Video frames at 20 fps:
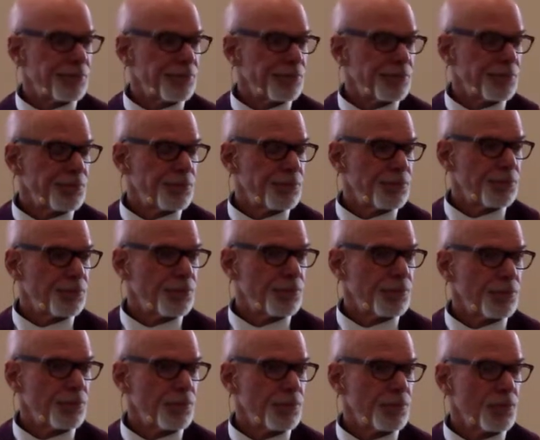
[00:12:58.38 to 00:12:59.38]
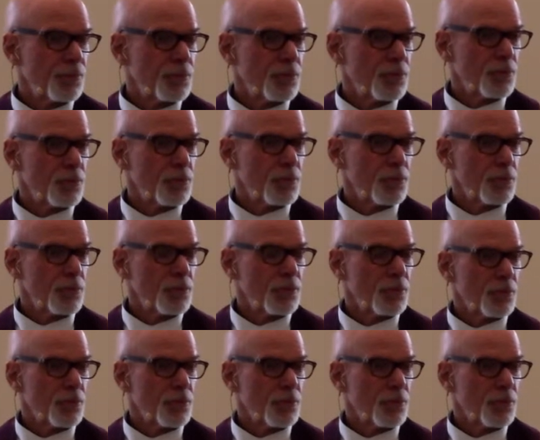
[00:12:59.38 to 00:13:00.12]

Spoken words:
Nobody speaks.